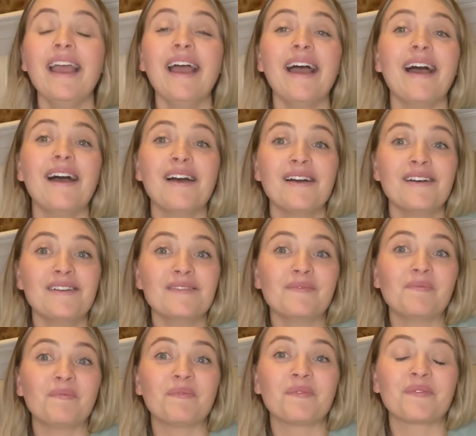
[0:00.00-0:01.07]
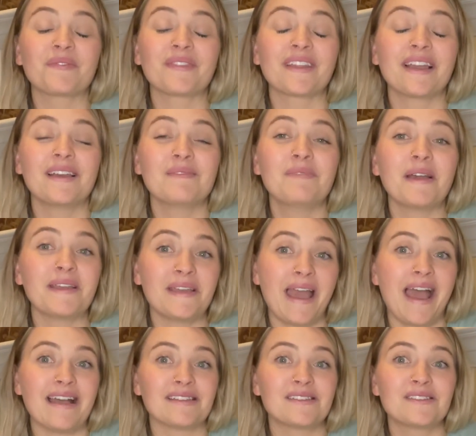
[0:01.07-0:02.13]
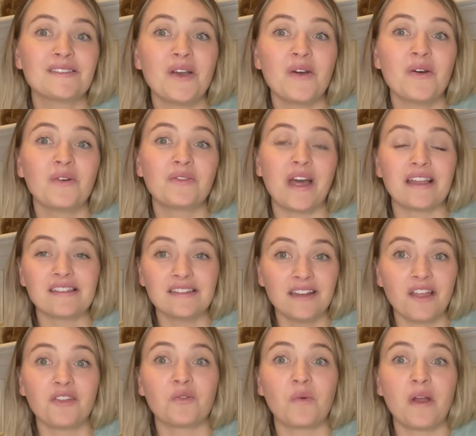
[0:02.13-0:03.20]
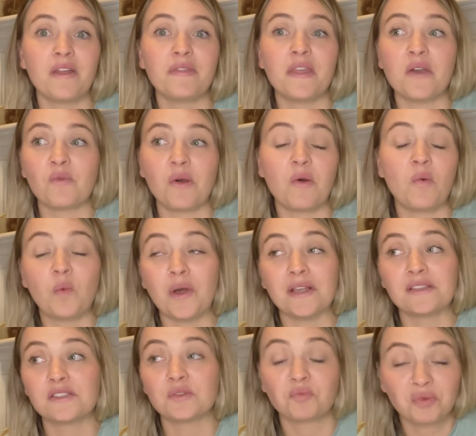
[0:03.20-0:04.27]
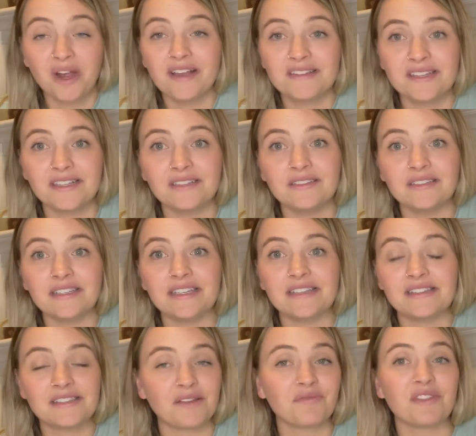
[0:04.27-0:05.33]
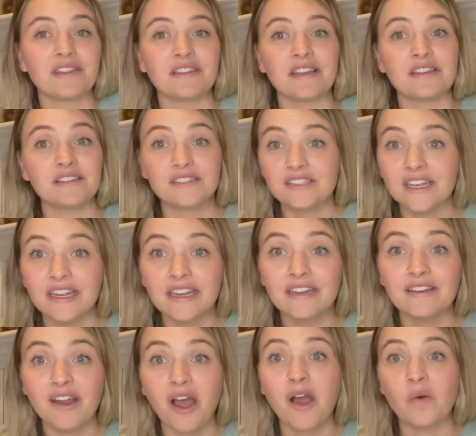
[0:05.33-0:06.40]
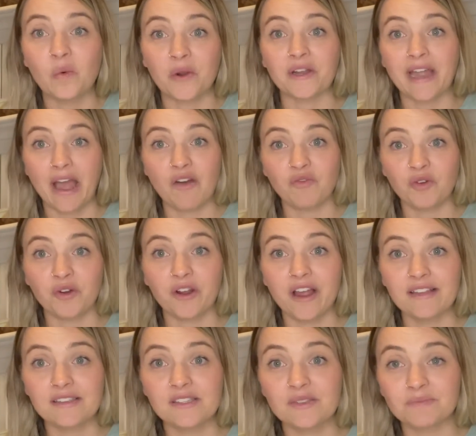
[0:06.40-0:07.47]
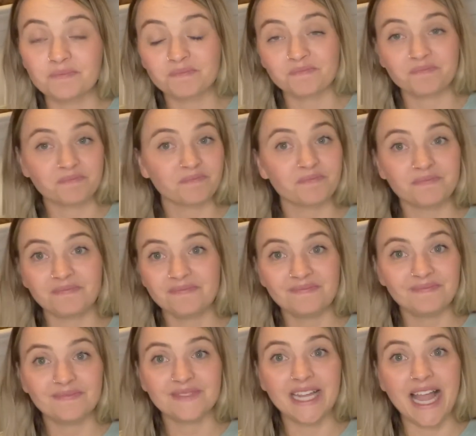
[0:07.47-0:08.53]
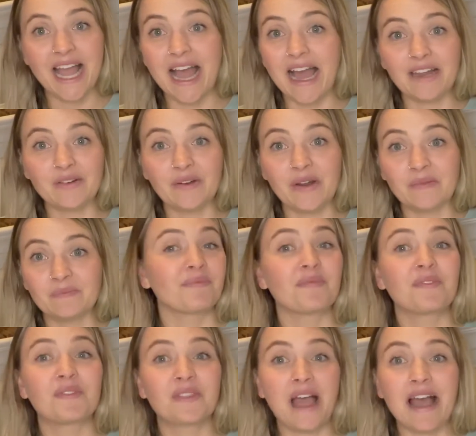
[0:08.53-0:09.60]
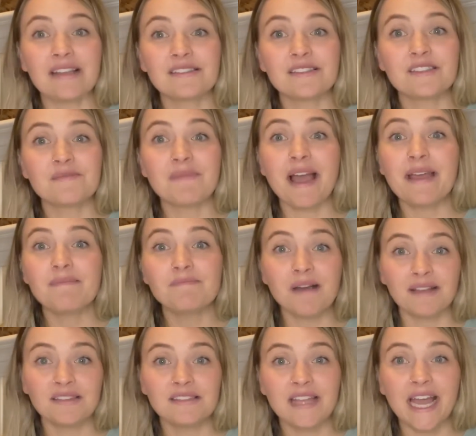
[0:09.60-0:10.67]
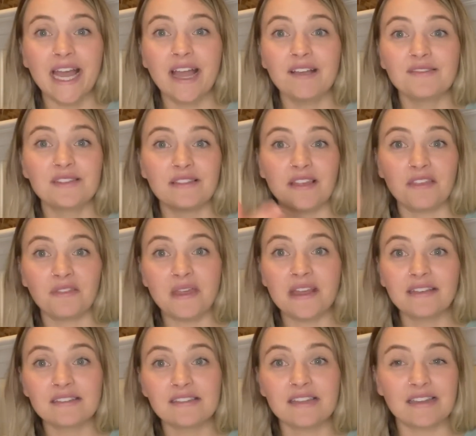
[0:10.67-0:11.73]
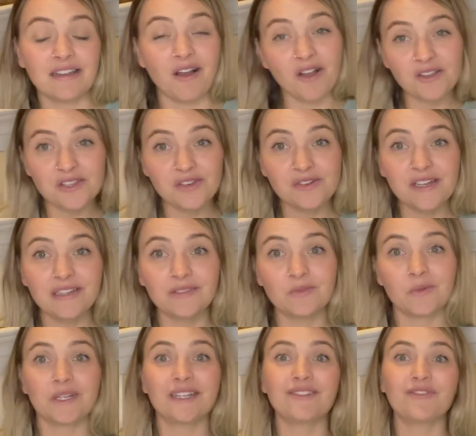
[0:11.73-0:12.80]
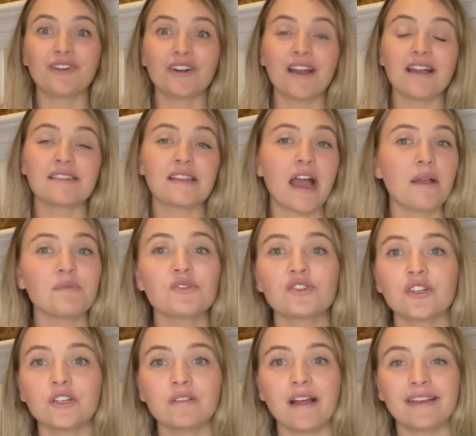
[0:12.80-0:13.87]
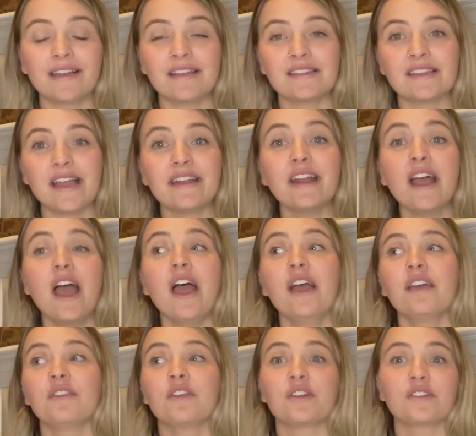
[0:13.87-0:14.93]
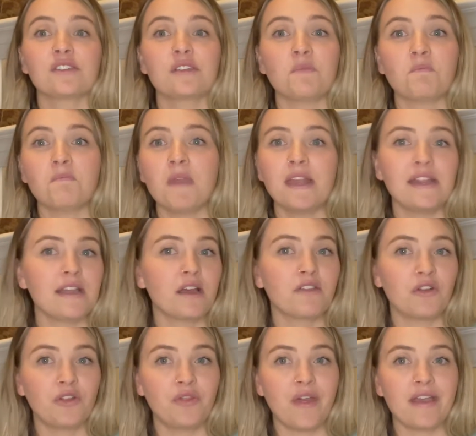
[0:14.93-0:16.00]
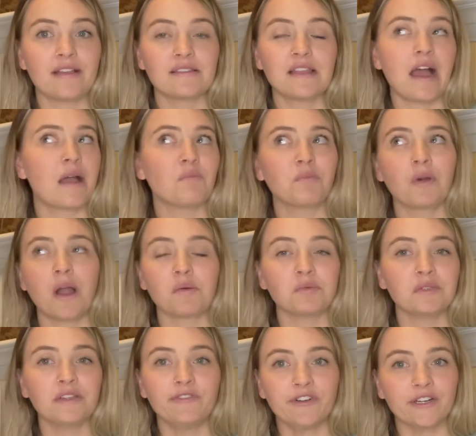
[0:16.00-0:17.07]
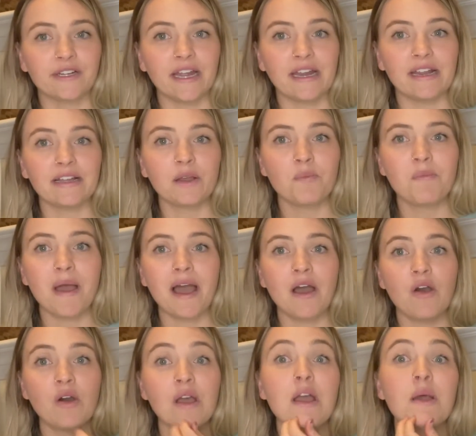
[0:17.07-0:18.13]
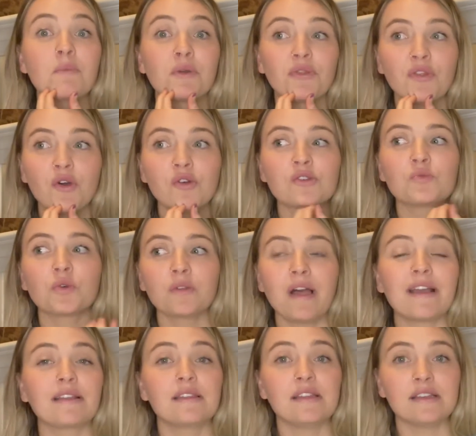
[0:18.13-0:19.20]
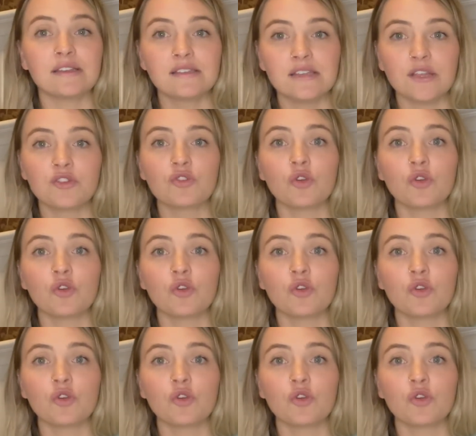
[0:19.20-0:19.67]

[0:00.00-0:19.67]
But yeah, so that's another one that was surprisingly something that did not work out for us. I don't know. That's my must-haves and the things that also didn't work for us. I'm sure, like I said, there's many other things I'm probably forgetting about, but those were like the essential,